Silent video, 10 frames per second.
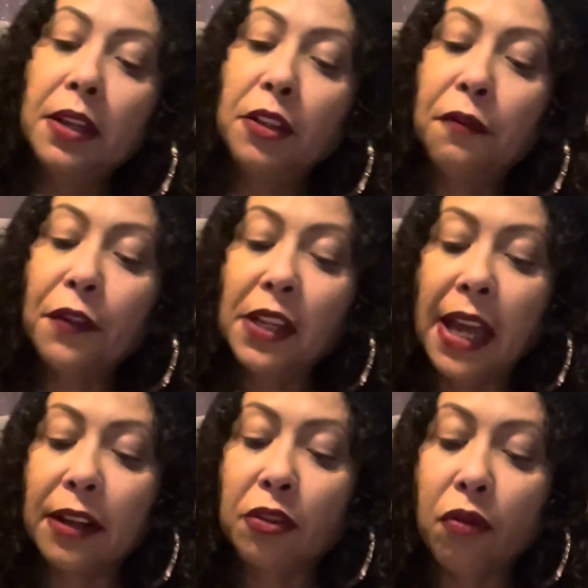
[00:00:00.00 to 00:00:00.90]
You feel
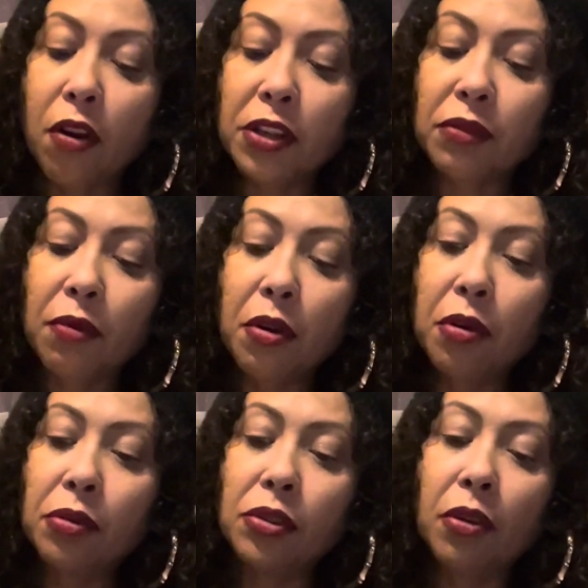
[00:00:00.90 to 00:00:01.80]
at a
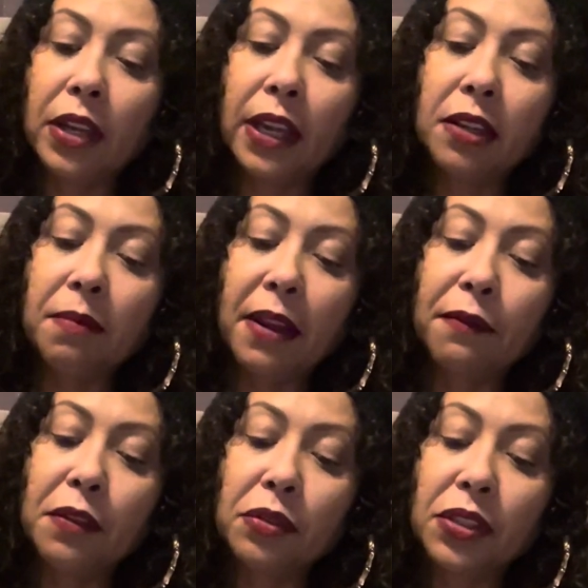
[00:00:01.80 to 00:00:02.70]
crossroads, okay? You might
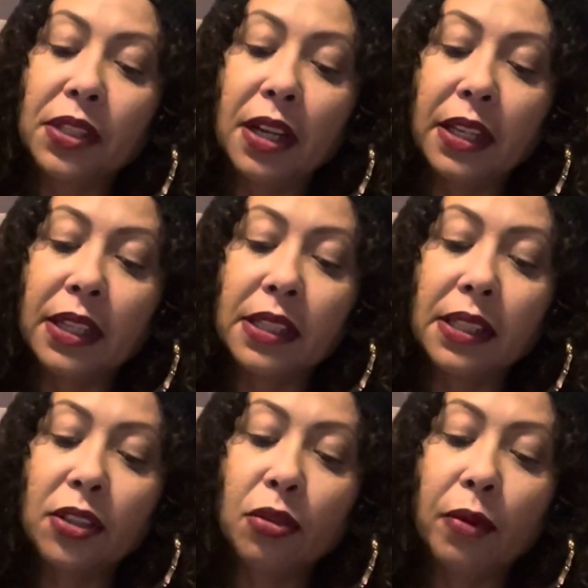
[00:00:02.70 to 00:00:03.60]
feel stuck in a
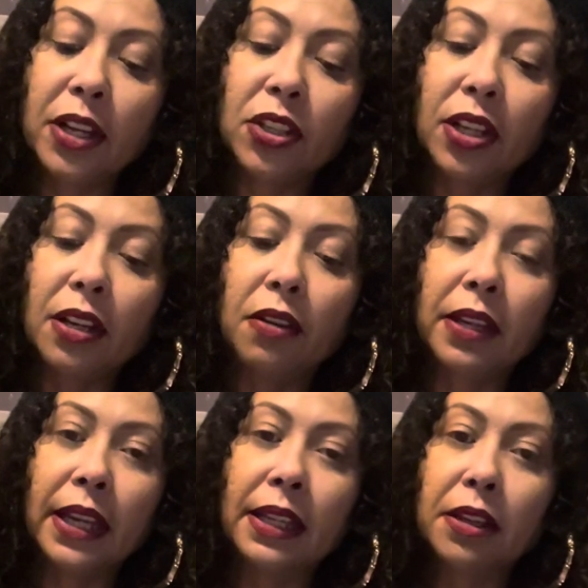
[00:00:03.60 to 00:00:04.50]
situation,
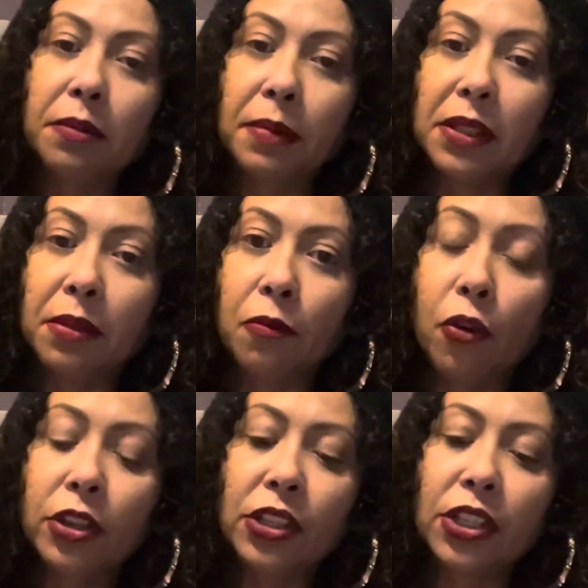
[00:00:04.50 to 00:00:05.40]
okay? There could be some
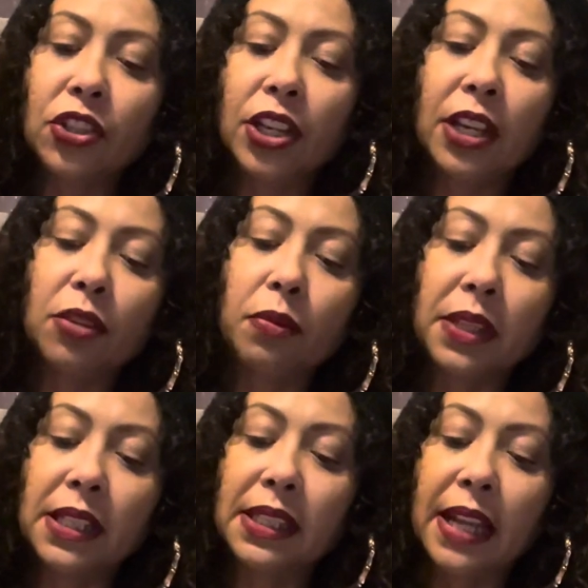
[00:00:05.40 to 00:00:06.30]
words exchanged with
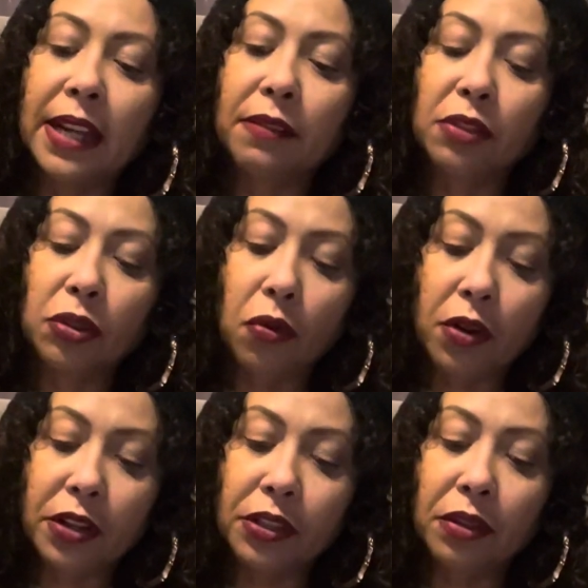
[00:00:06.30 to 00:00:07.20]
this Knight of
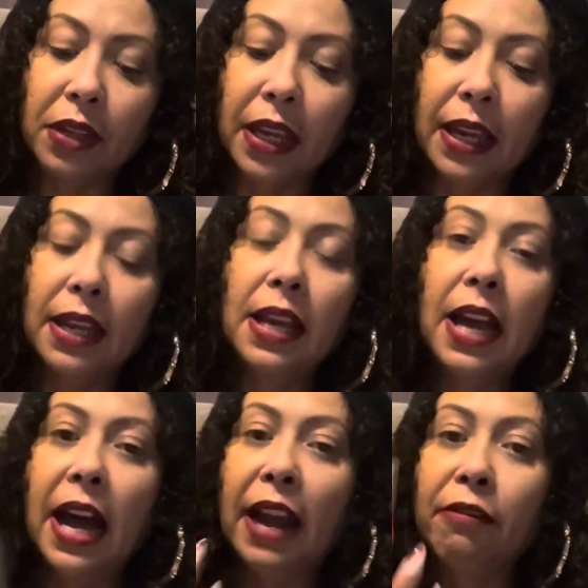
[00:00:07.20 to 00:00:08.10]
Swords, okay?
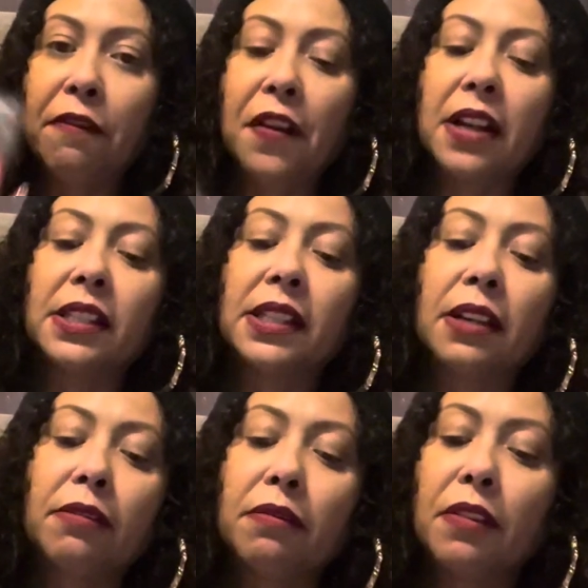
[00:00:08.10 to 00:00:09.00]
Hierophant is
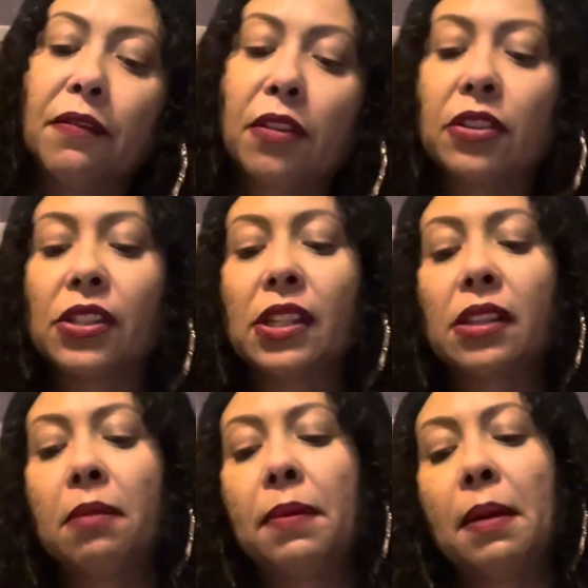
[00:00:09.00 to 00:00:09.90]
here in reverse. This
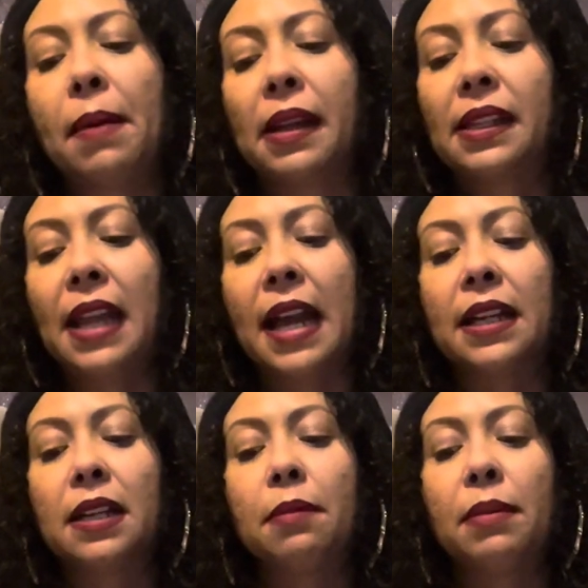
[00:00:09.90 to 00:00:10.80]
could be about a lack
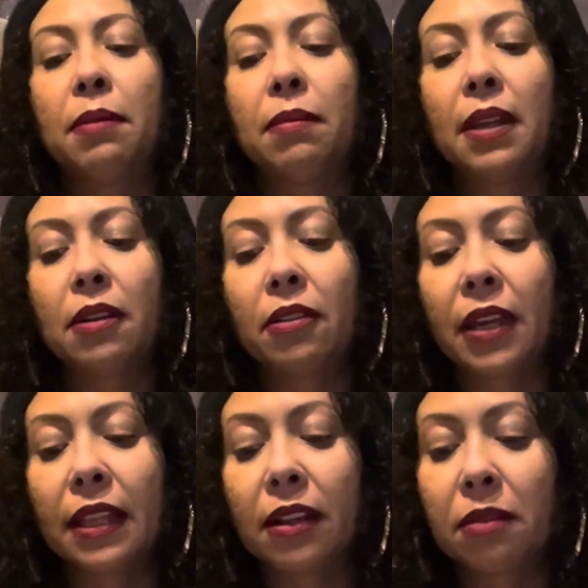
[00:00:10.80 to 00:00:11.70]
of commitment,
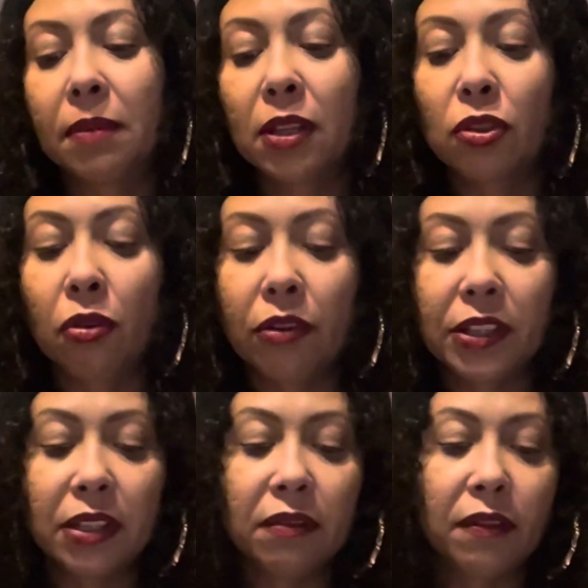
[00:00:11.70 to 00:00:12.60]
okay? There could be a
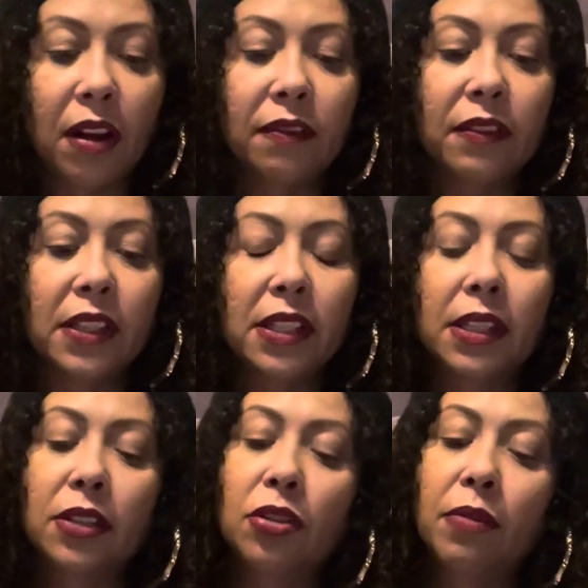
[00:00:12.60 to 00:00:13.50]
Taurus involved in this
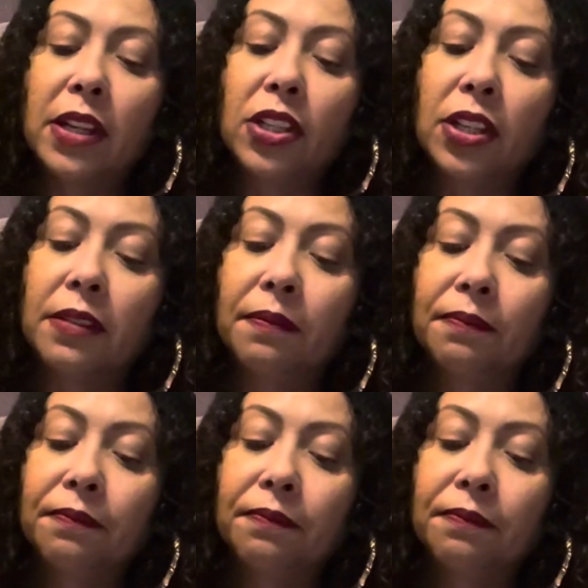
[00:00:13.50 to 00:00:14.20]
situation.